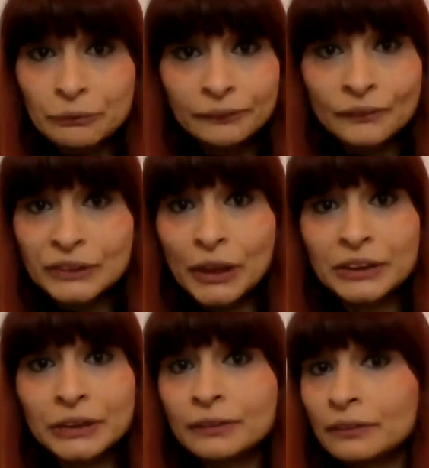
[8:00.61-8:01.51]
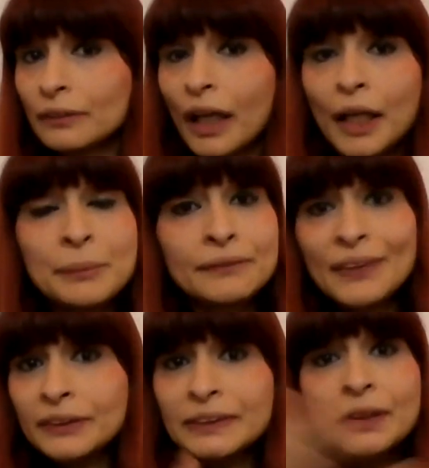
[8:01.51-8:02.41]
one rejection, I mean,
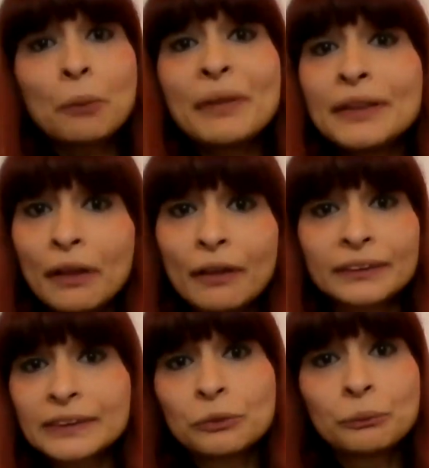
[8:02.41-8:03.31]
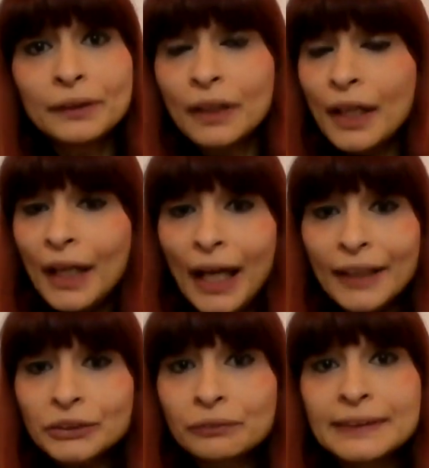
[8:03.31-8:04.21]
there are so many others who will
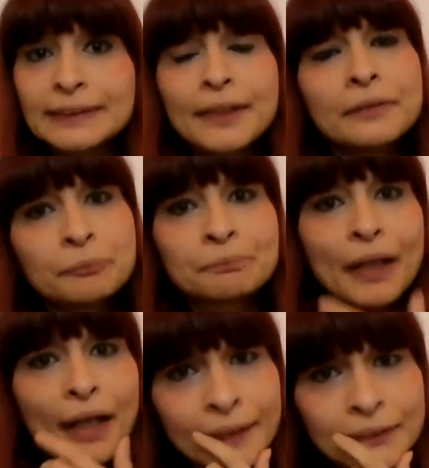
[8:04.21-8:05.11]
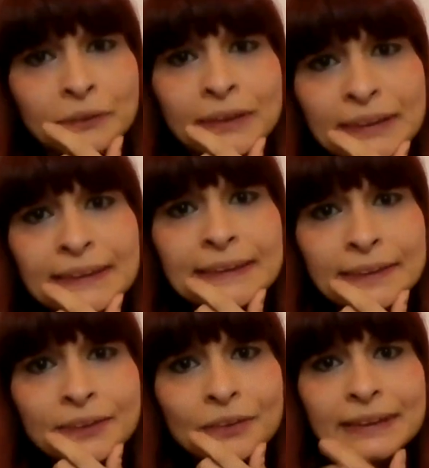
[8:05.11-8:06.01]
actually say, hmm, actually, this is
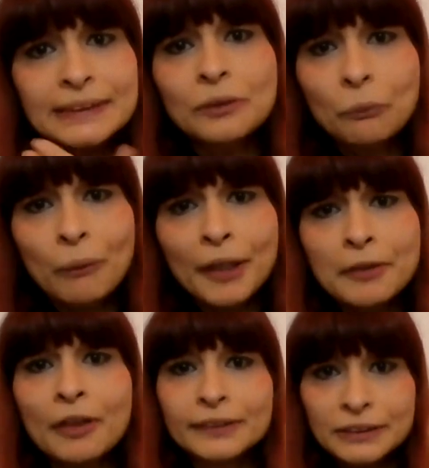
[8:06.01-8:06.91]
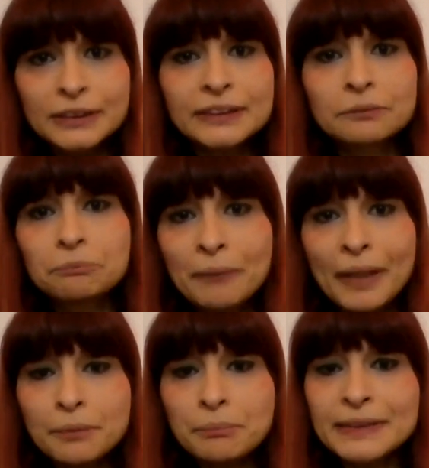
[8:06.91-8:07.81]
interesting. Why not? Just
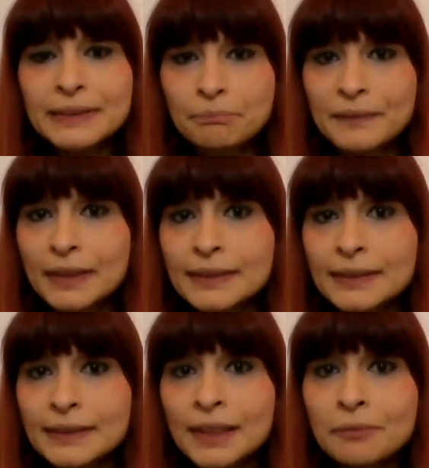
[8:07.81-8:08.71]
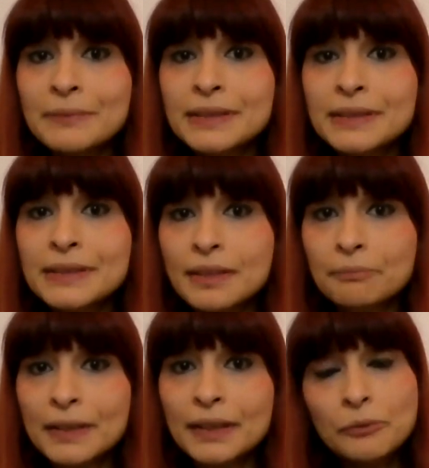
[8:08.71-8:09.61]
make me something and send me
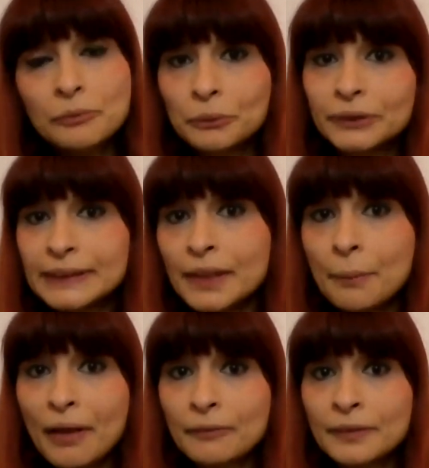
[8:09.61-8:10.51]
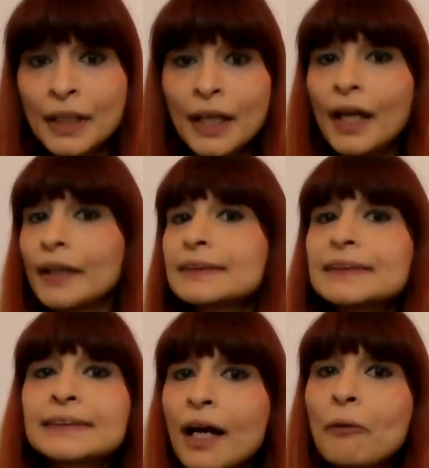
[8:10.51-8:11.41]
something and we will see about it. This
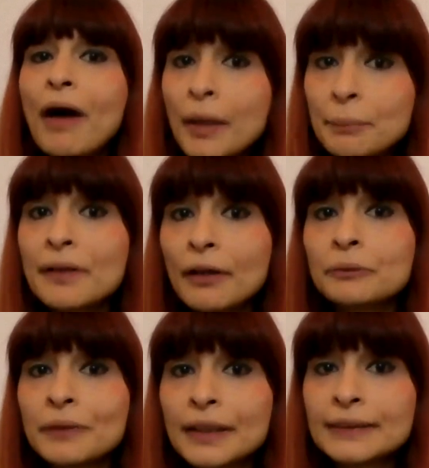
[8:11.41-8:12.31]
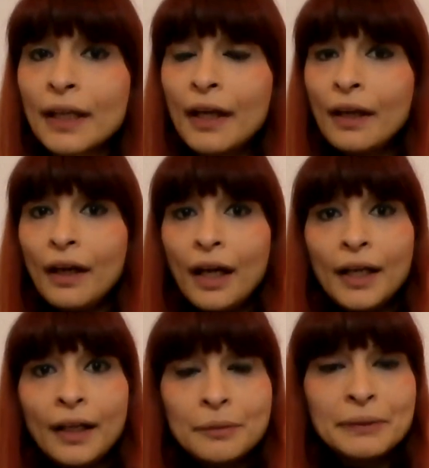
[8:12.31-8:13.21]
is how I began with it. I, I
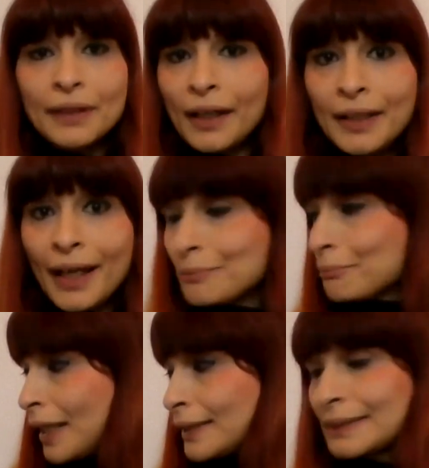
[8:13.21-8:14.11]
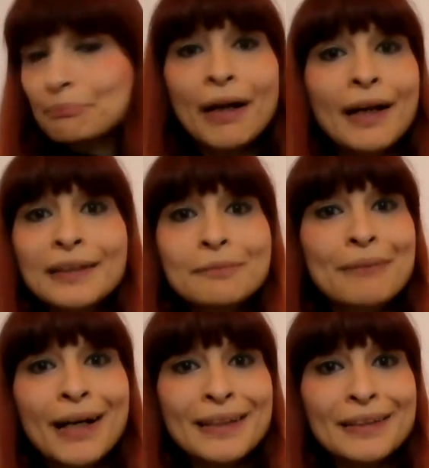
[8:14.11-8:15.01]
mean, I, I made my,
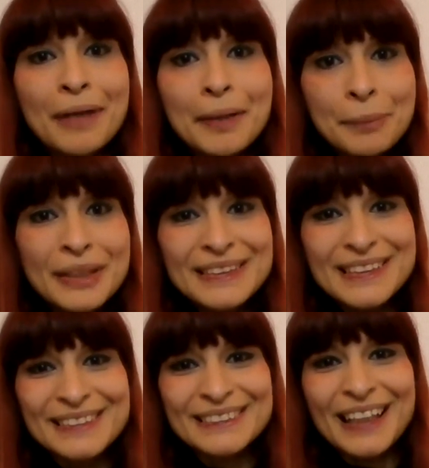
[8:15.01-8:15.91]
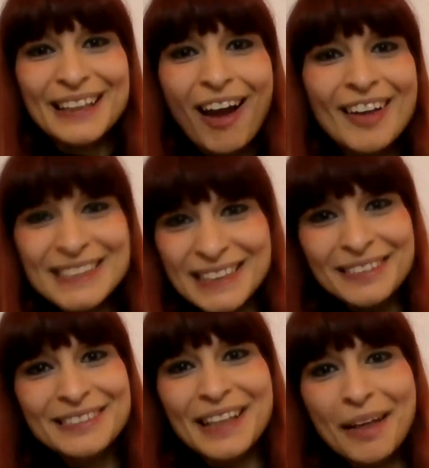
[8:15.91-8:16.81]
my, my pieces and I
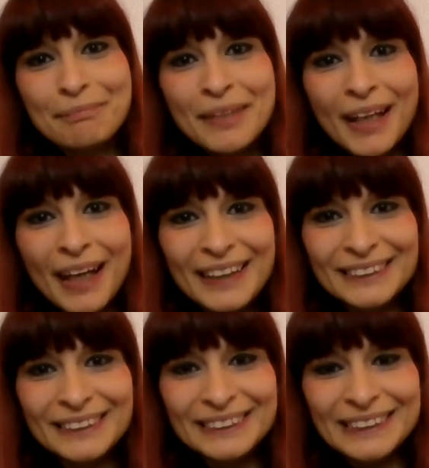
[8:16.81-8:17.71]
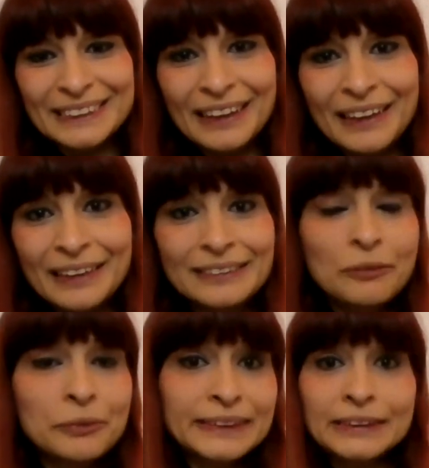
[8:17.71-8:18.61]
sent them. And uh,
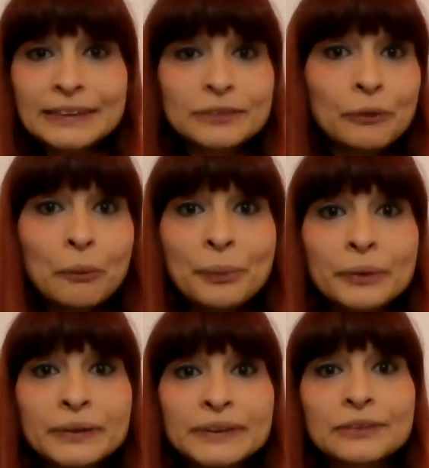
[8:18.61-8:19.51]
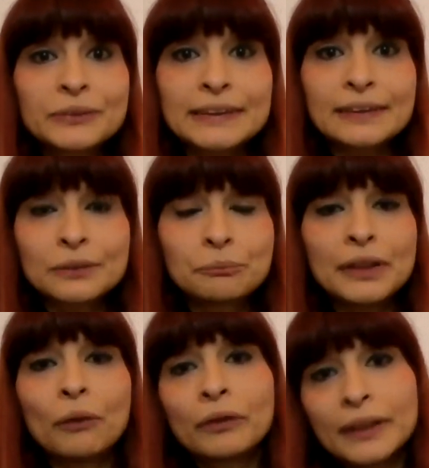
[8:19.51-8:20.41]
there was just one person who said to
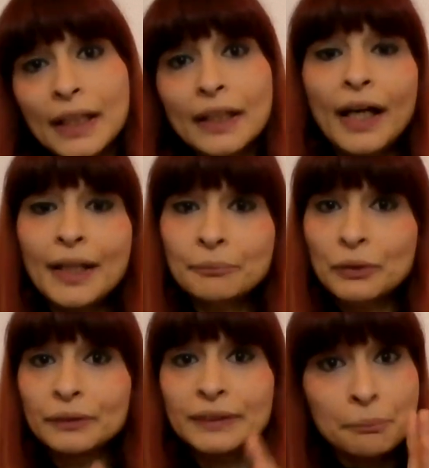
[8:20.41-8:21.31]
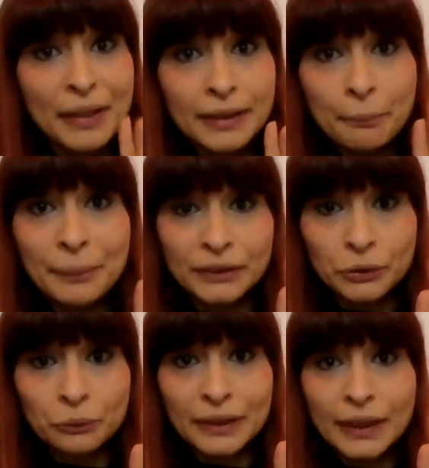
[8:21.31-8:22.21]
me, okay, I am going to make a
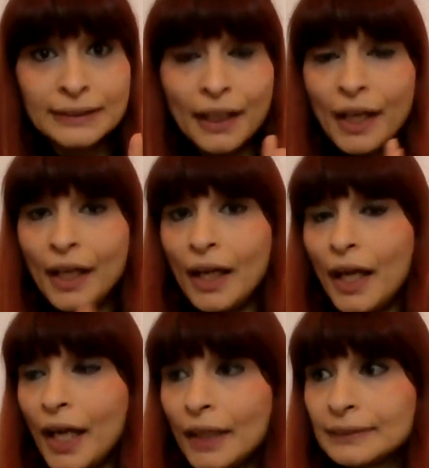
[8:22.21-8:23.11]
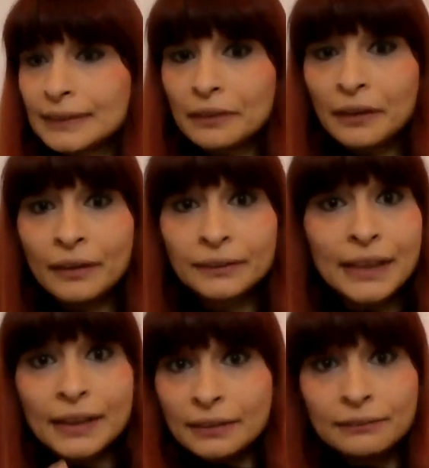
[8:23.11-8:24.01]
picture with it. And uh,
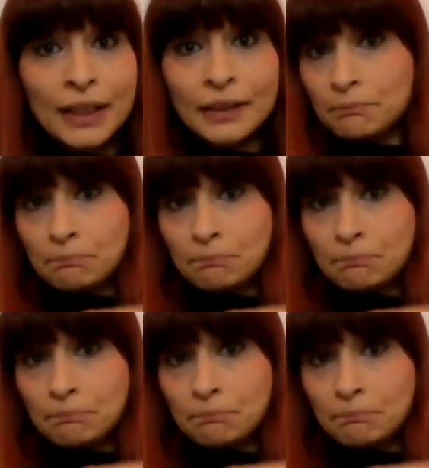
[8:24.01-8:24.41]
they, they